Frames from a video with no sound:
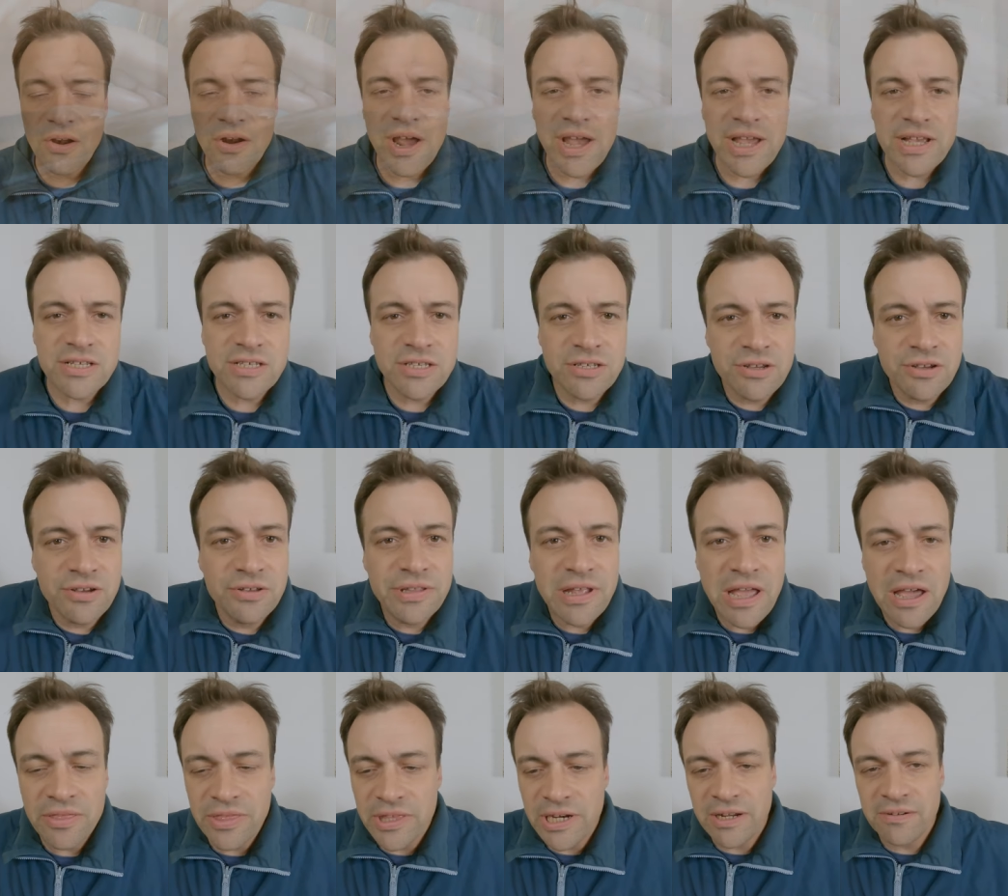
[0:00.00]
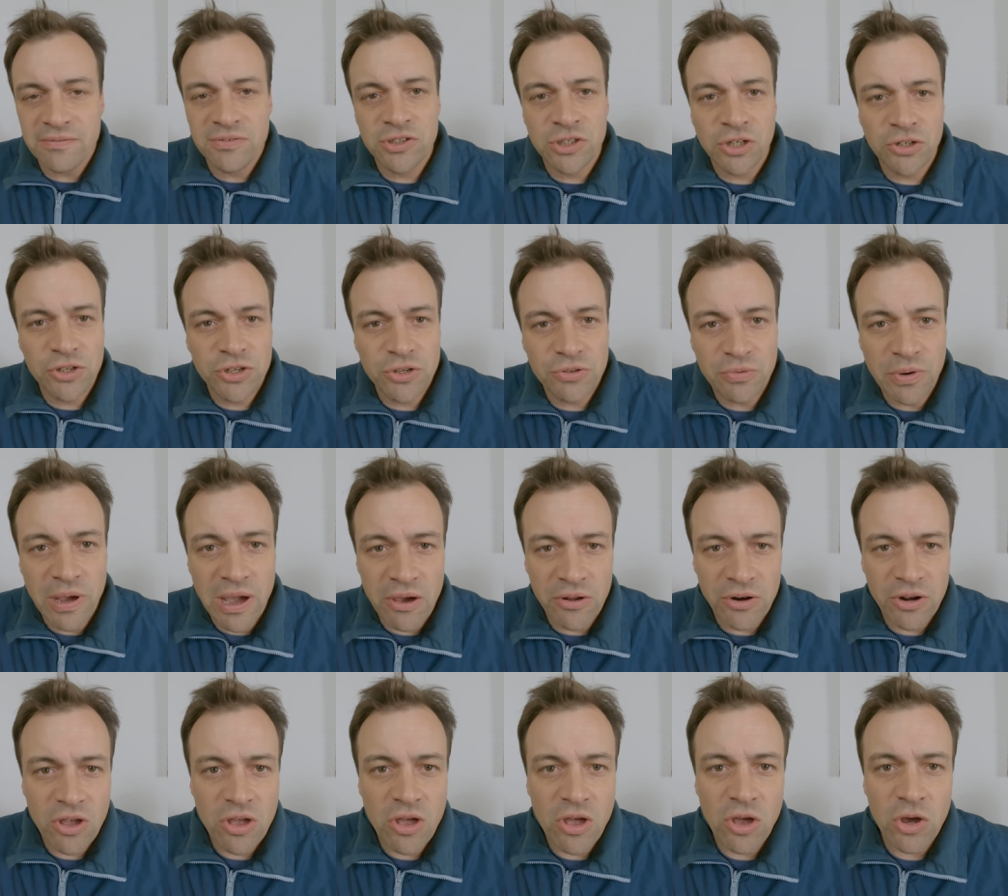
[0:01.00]
All right, so now that I've showed you
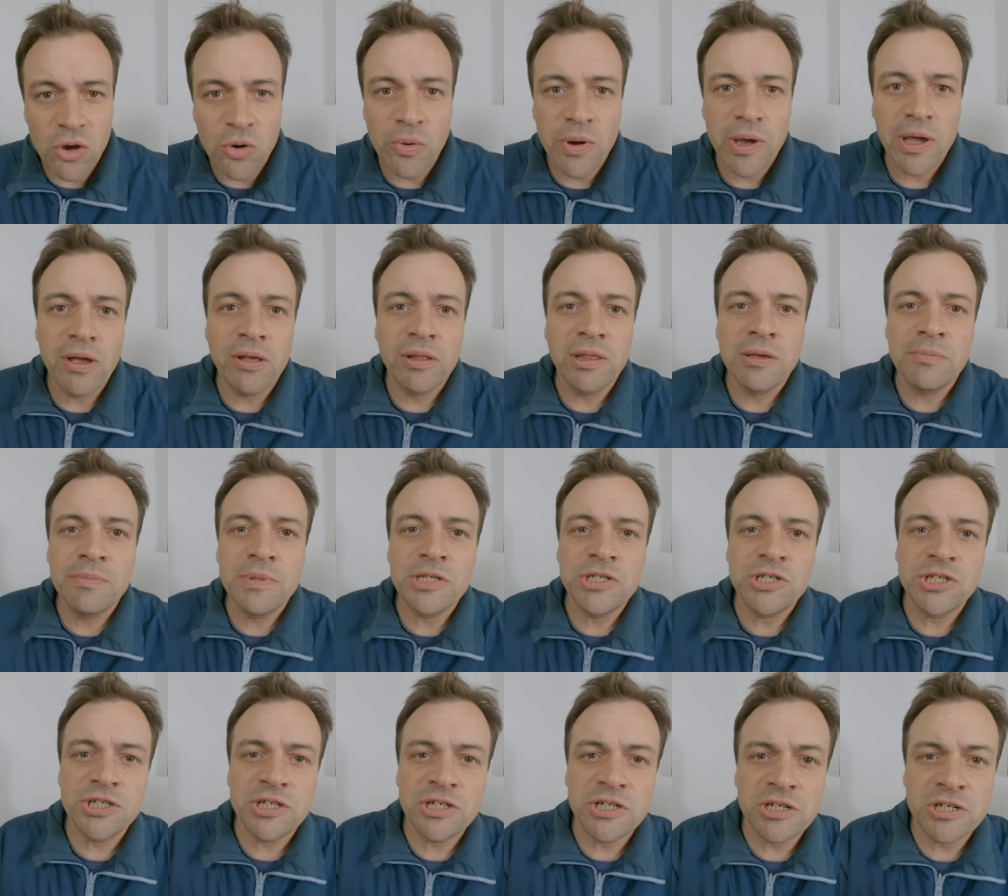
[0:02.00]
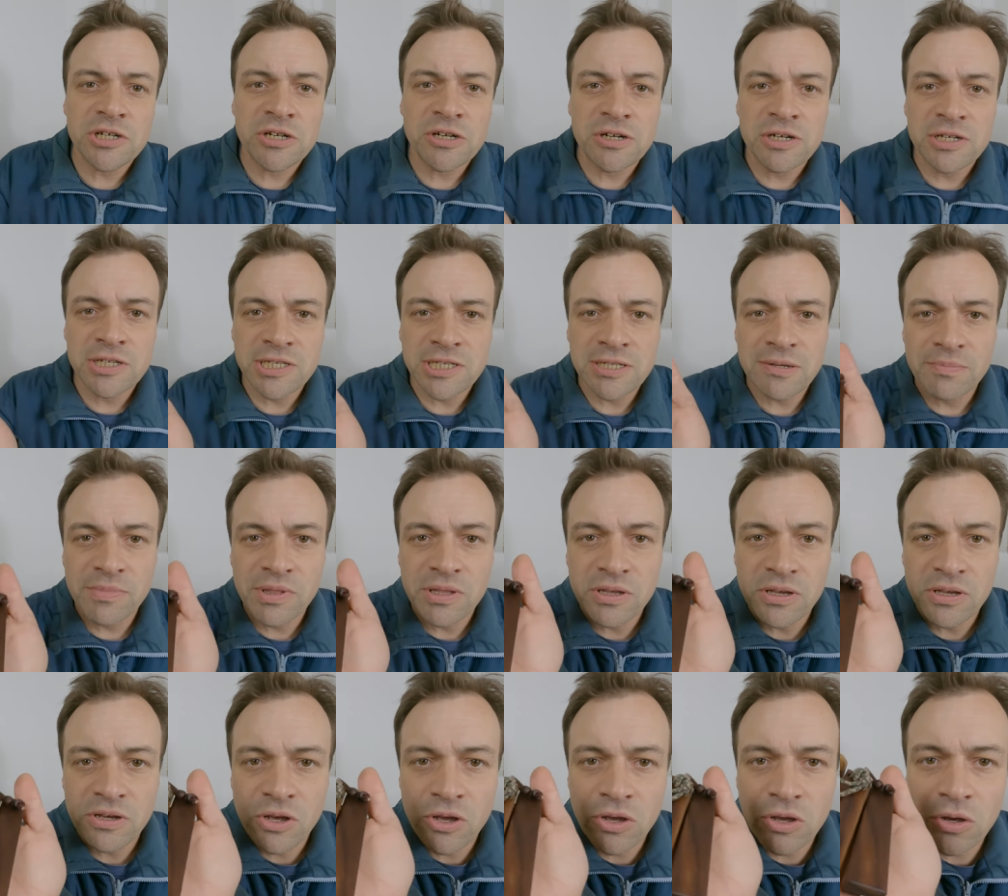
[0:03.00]
how to call quail, let me share some of
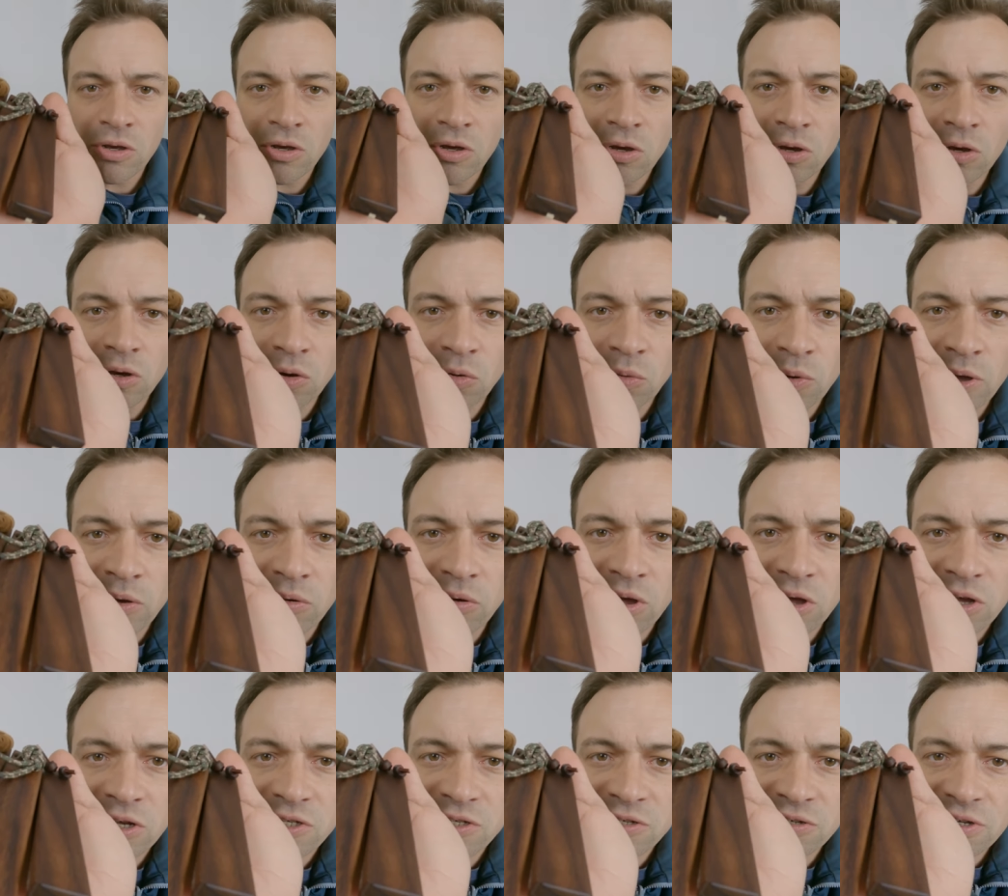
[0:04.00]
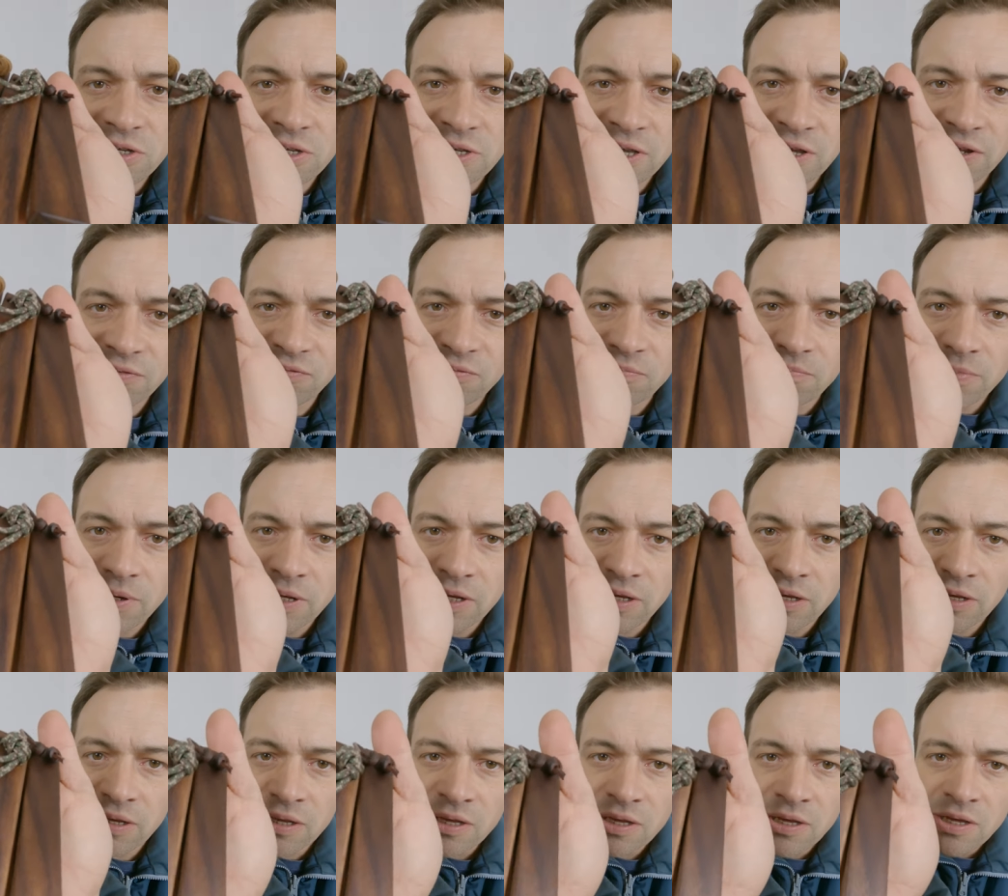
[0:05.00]
the quail calls you can get from
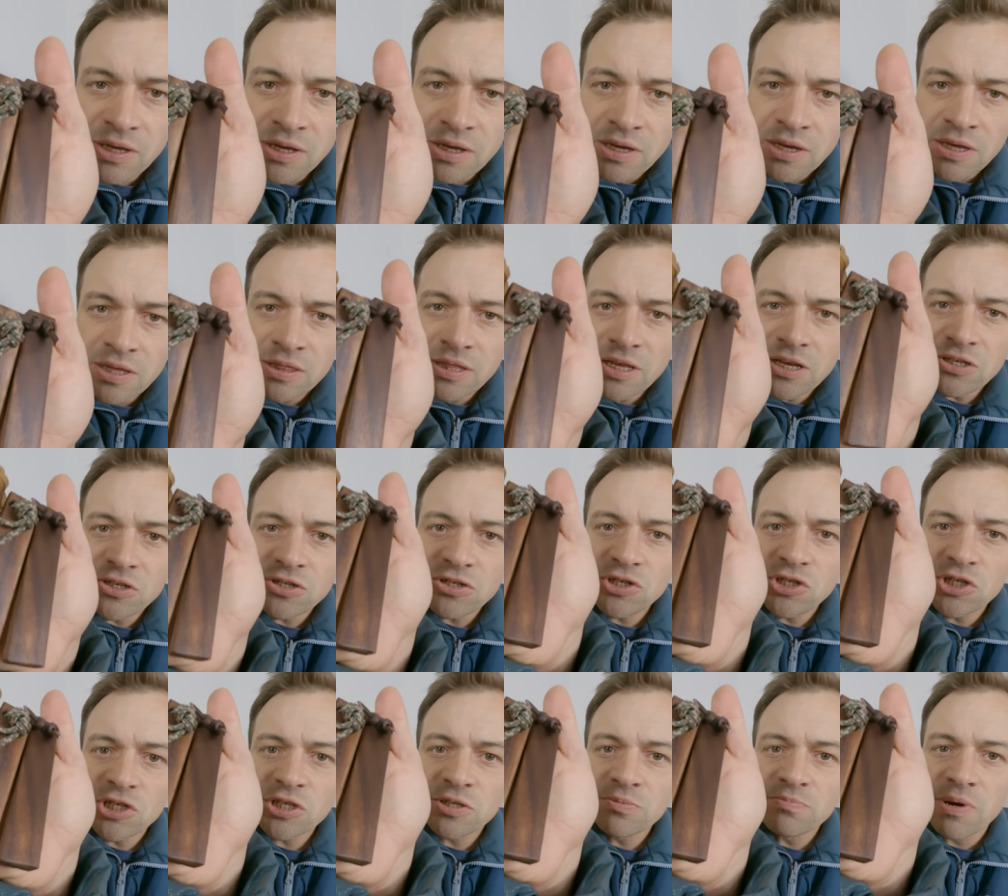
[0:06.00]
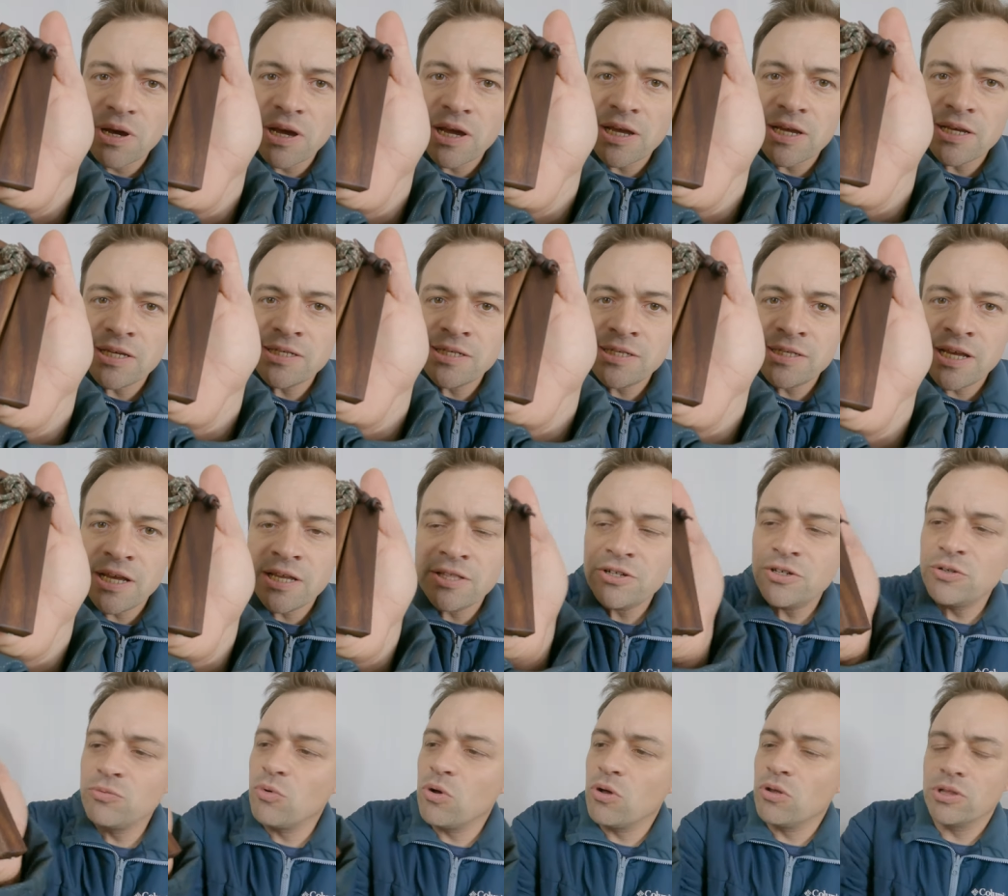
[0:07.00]
me. These are just my
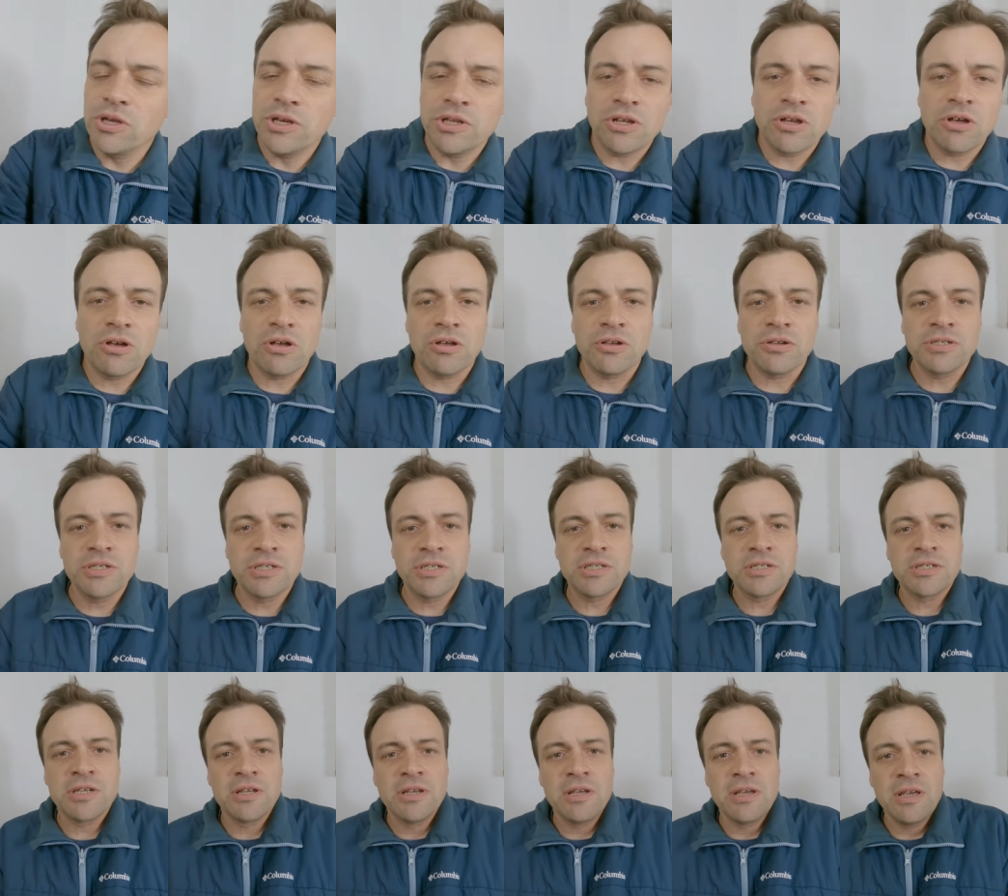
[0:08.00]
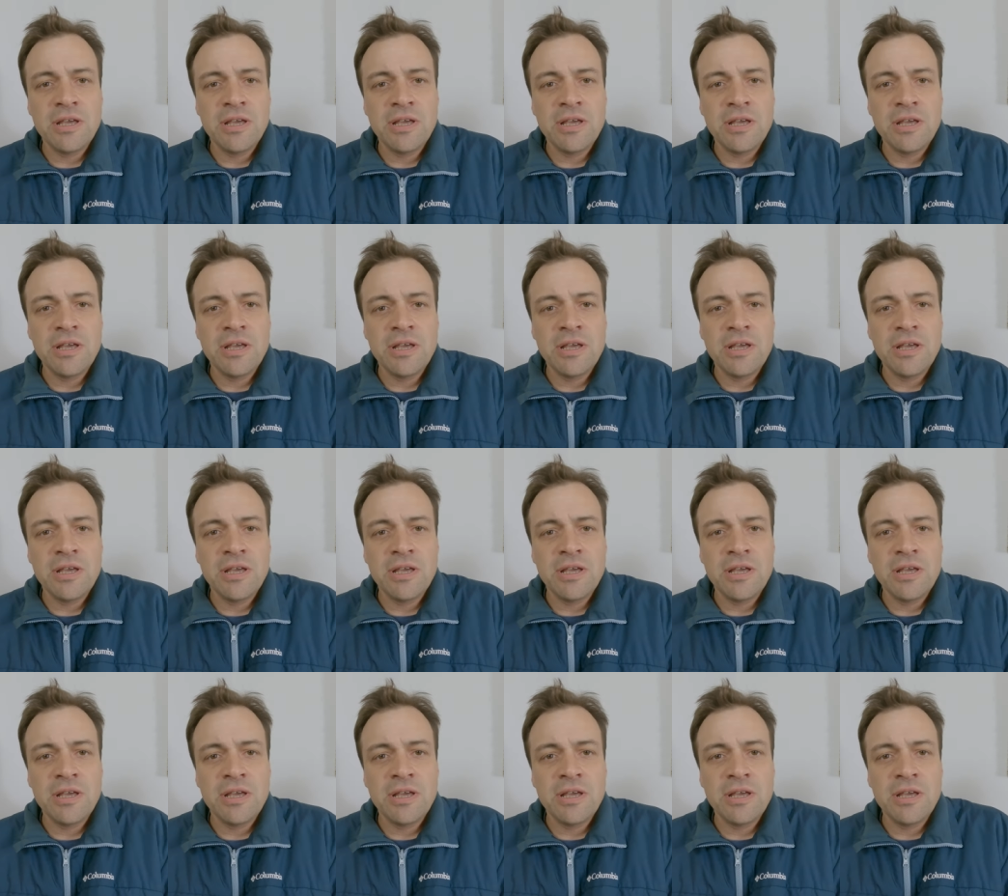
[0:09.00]
standard walnut calls.